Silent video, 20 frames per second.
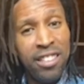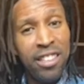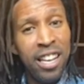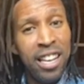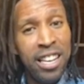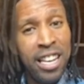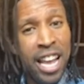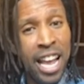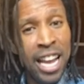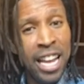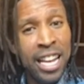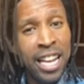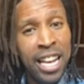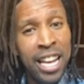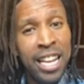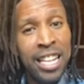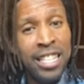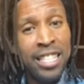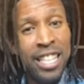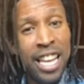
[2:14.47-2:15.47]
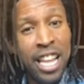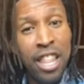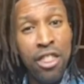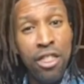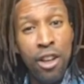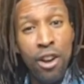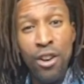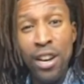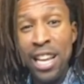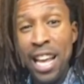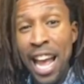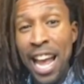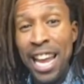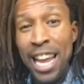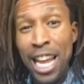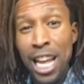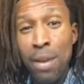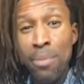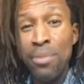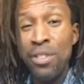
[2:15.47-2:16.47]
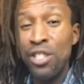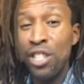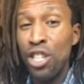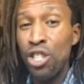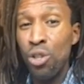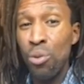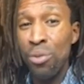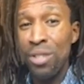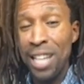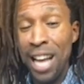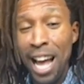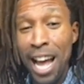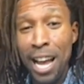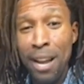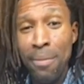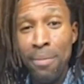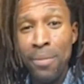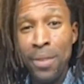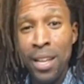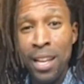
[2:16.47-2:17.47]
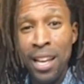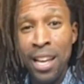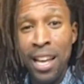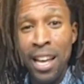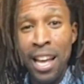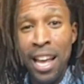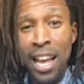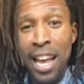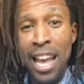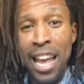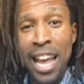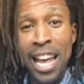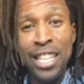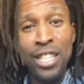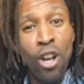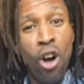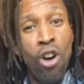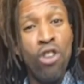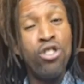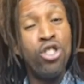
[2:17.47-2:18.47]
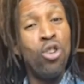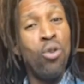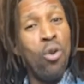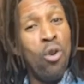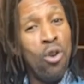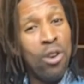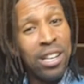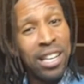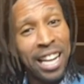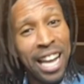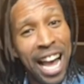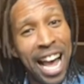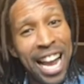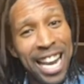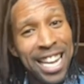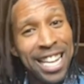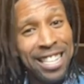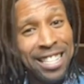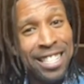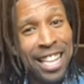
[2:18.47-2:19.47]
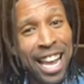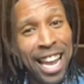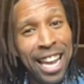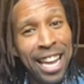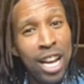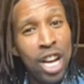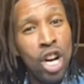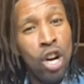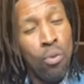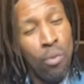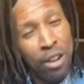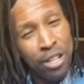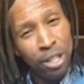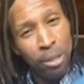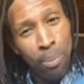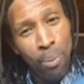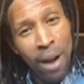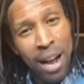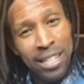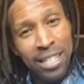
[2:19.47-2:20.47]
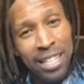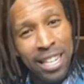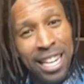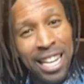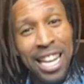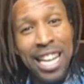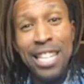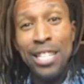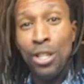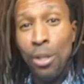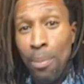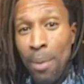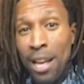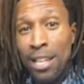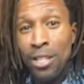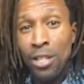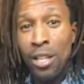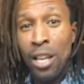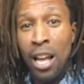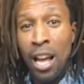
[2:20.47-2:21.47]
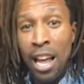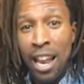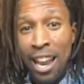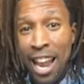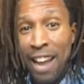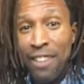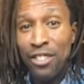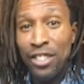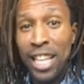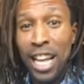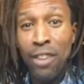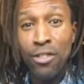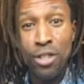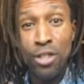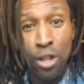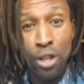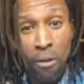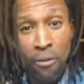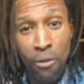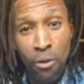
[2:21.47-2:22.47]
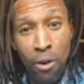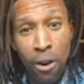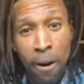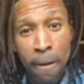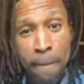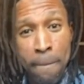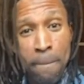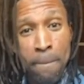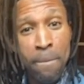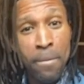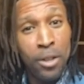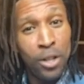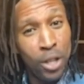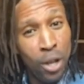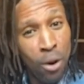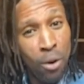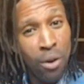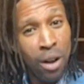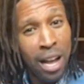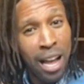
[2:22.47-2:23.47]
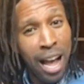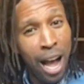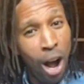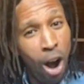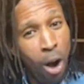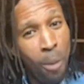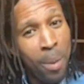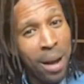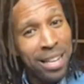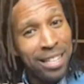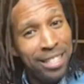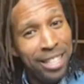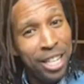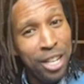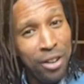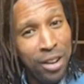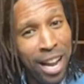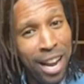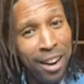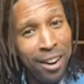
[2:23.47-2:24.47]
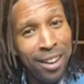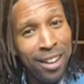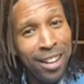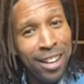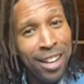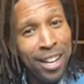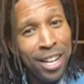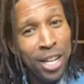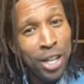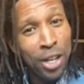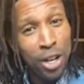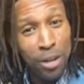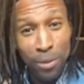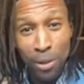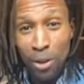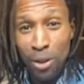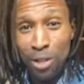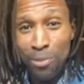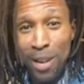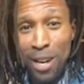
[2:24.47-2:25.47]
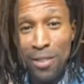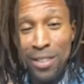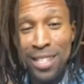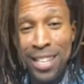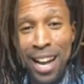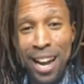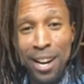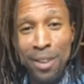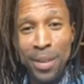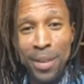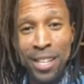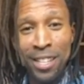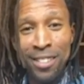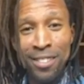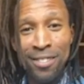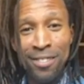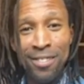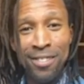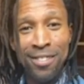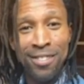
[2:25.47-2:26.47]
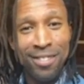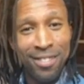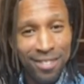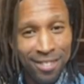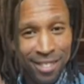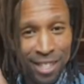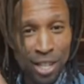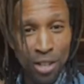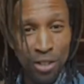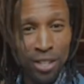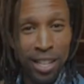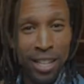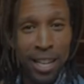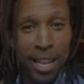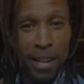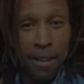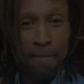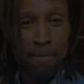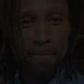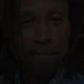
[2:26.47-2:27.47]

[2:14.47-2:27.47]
Sunday, ten thirty A M Central Time. It's also on Kindness Day. Reciprocity is the best lifestyle to go for. So, I hope I see you there. Crypto is my retirement. See you Sunday. I